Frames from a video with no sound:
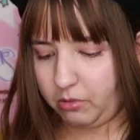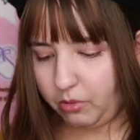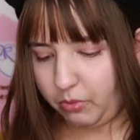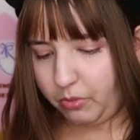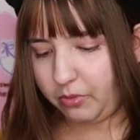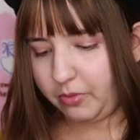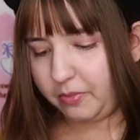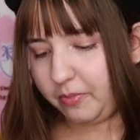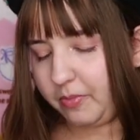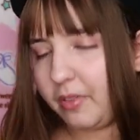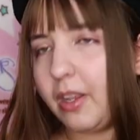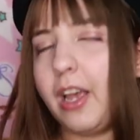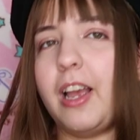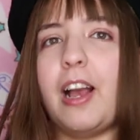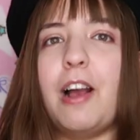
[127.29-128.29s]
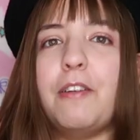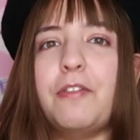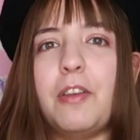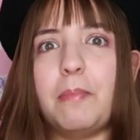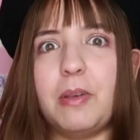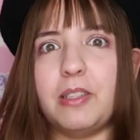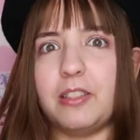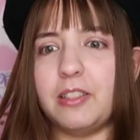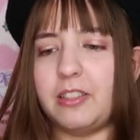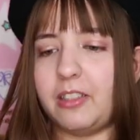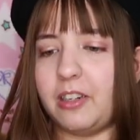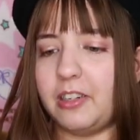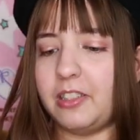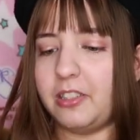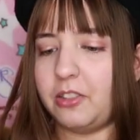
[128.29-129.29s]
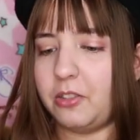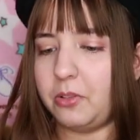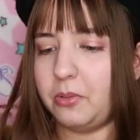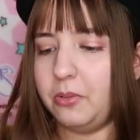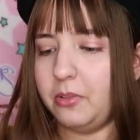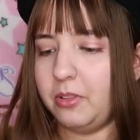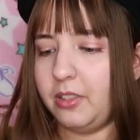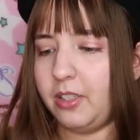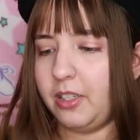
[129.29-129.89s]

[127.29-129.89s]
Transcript: Oh, I have the business cards too.